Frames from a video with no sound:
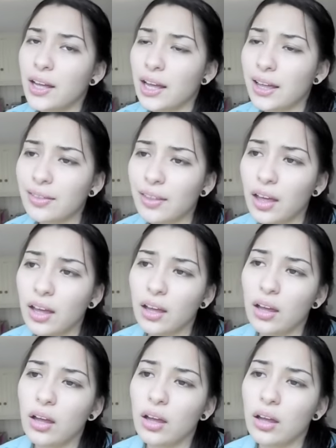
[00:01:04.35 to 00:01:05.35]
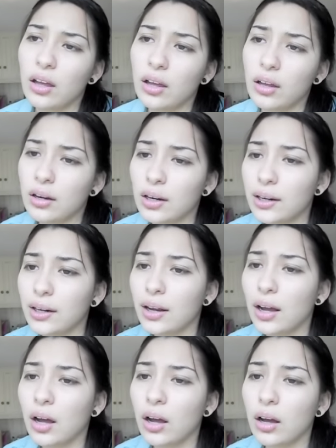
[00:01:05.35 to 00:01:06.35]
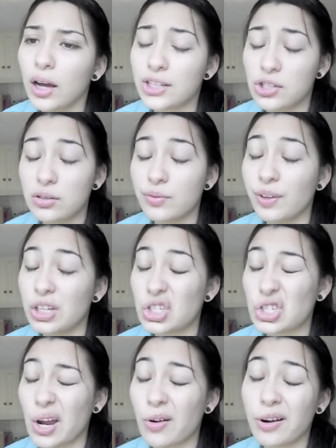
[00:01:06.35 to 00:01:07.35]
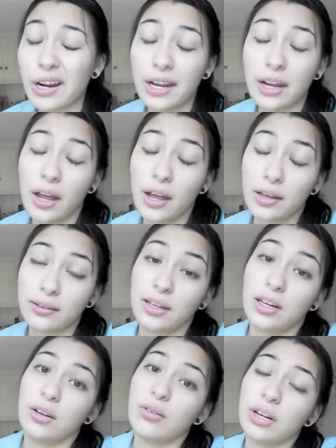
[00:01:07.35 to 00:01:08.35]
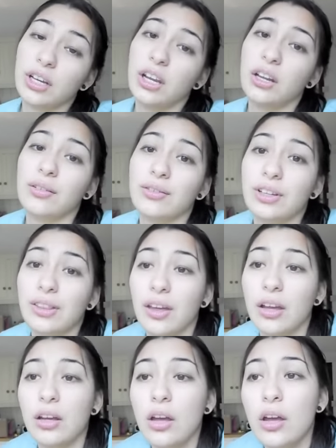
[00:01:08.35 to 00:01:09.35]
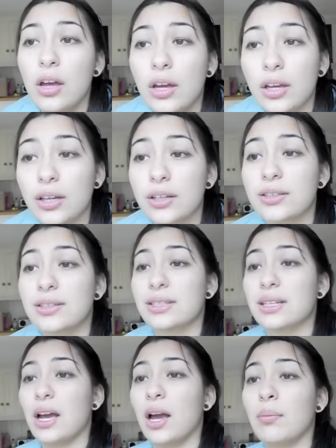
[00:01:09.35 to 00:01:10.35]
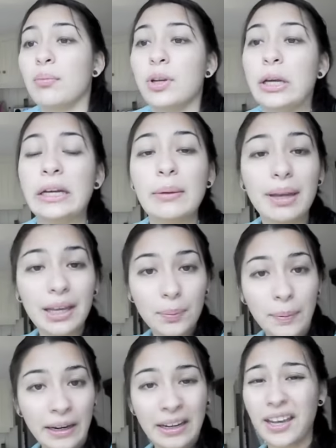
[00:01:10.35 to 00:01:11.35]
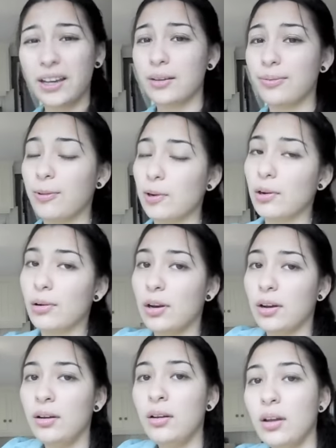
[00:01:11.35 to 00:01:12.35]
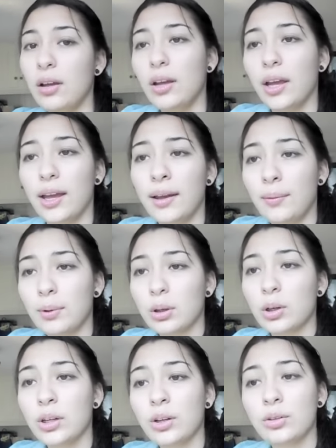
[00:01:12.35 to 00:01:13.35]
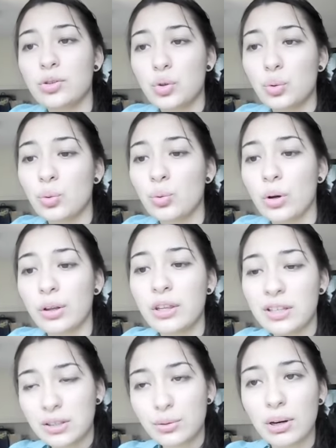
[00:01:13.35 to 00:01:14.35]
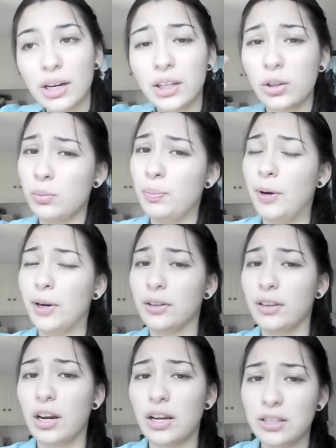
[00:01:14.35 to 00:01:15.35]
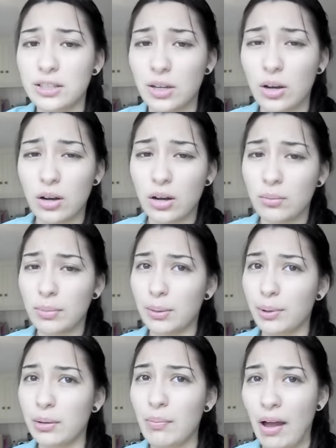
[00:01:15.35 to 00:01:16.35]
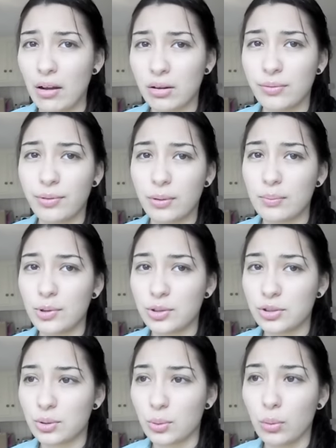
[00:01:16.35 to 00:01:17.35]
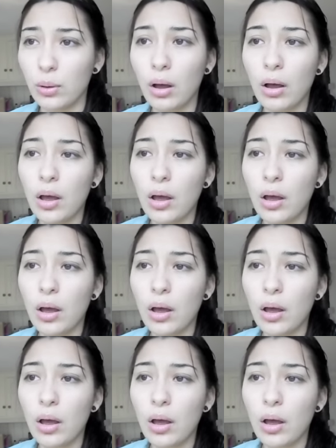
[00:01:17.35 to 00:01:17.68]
And then I just finished showering and getting ready and everything because I'm gonna make a picnic for Lola and we're gonna go to this really cute park that I saw on my way back from her school.